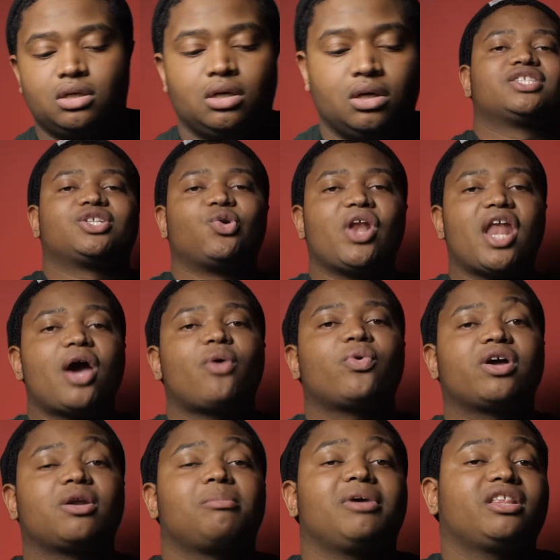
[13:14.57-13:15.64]
So now we're
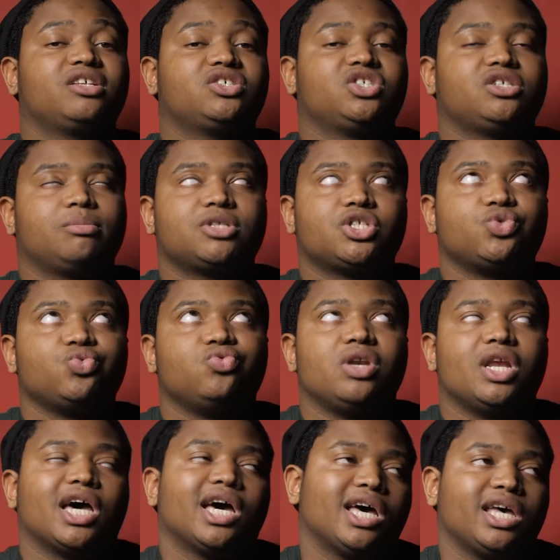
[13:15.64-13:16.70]
gonna make the jump to
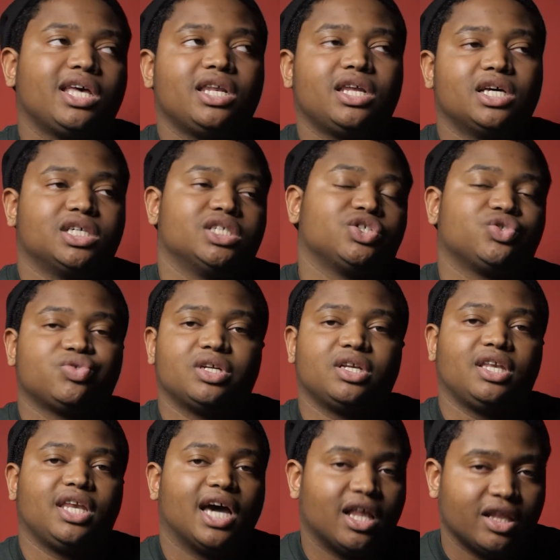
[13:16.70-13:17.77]

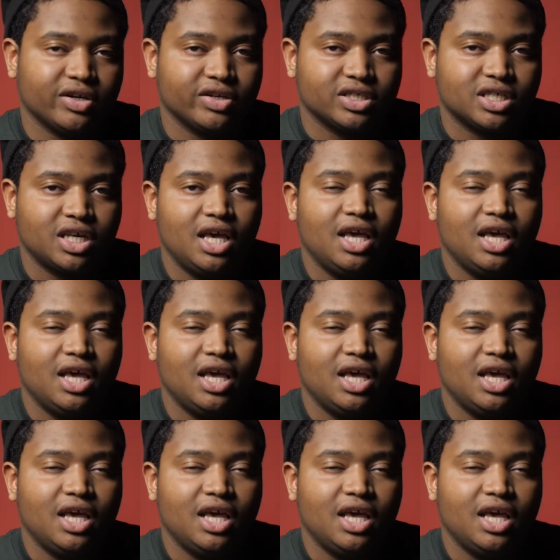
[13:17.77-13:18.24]
$900.